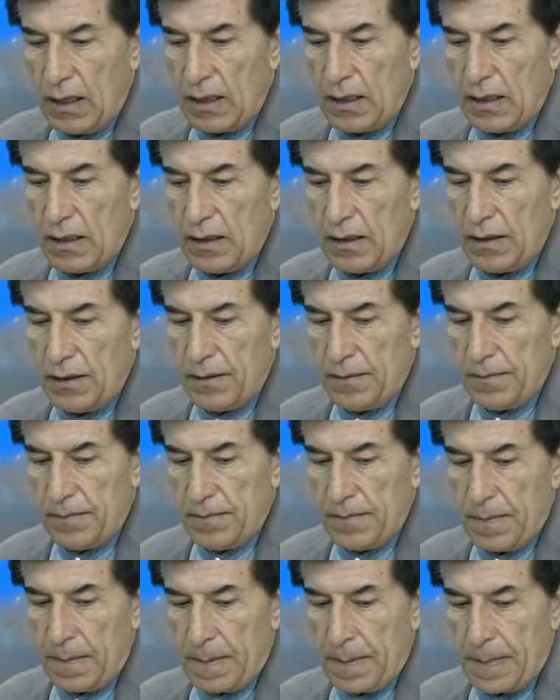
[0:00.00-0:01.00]

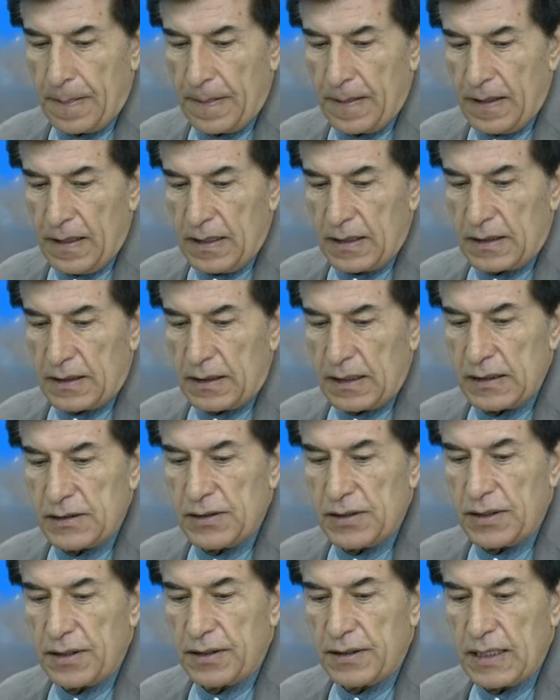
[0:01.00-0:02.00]
Um,
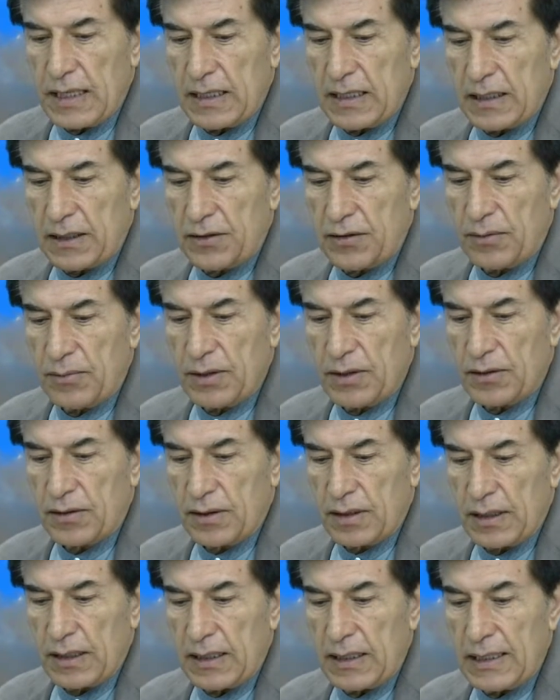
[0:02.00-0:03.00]
considering that a criminal
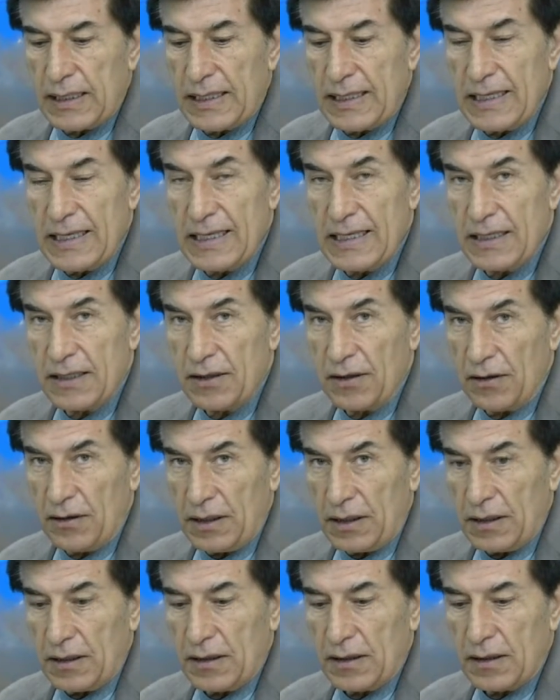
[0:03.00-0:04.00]
can
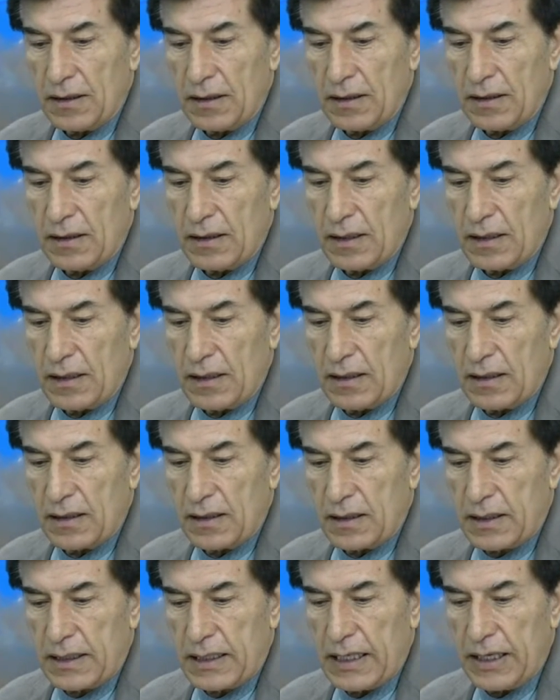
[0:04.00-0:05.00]
legally
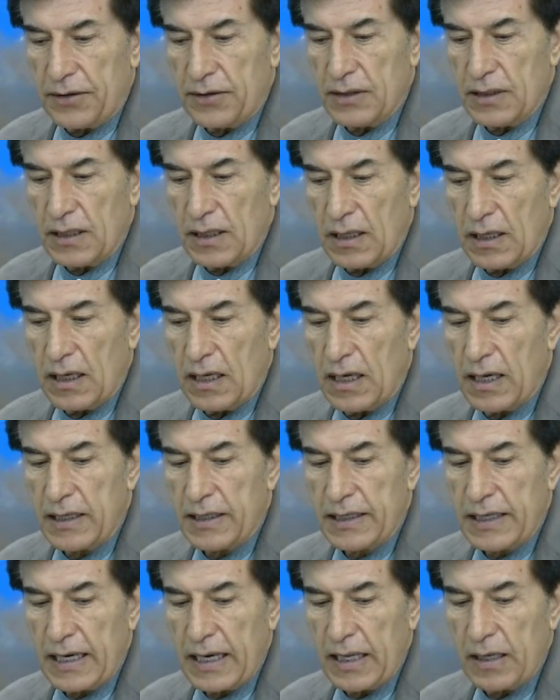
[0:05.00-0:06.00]
carry high
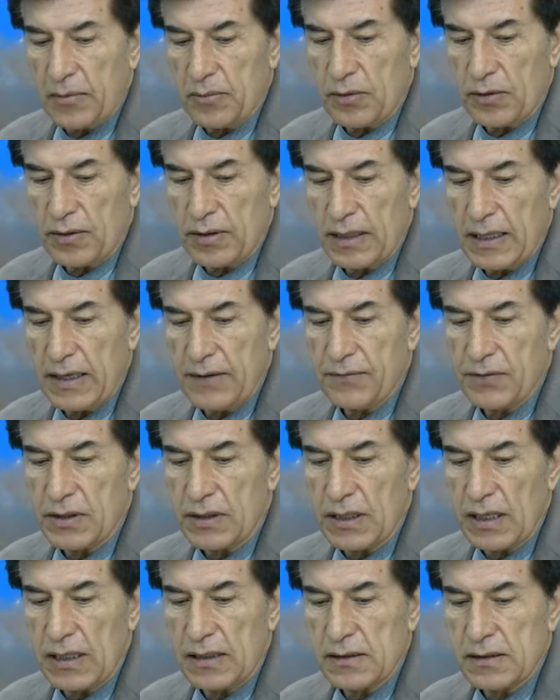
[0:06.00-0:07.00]
caliber heavy
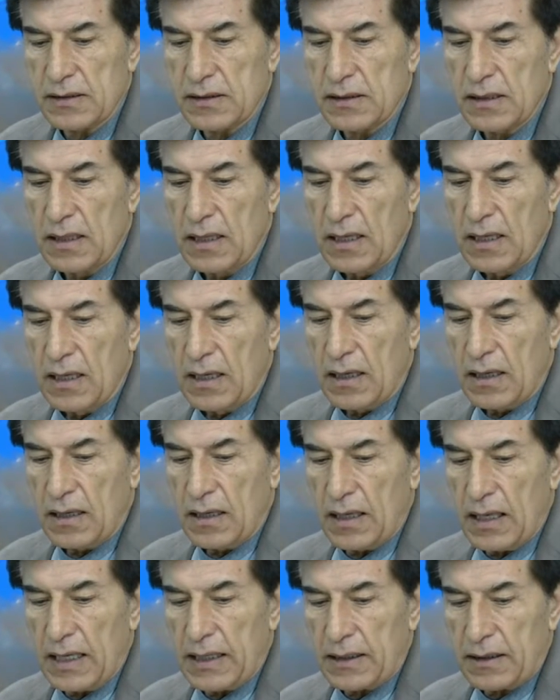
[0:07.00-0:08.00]
guns
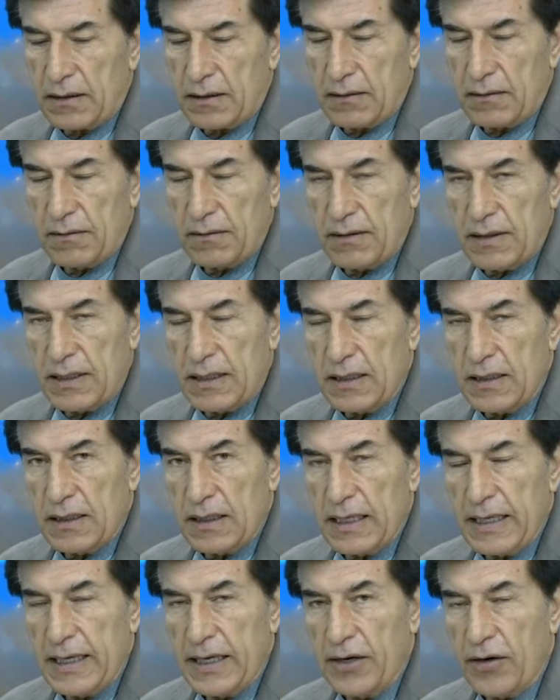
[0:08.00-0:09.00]
like uh,
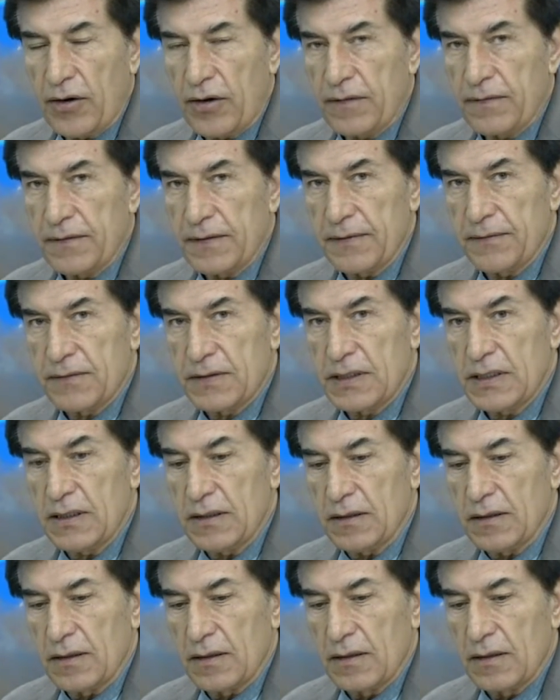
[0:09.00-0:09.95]
the AR 15,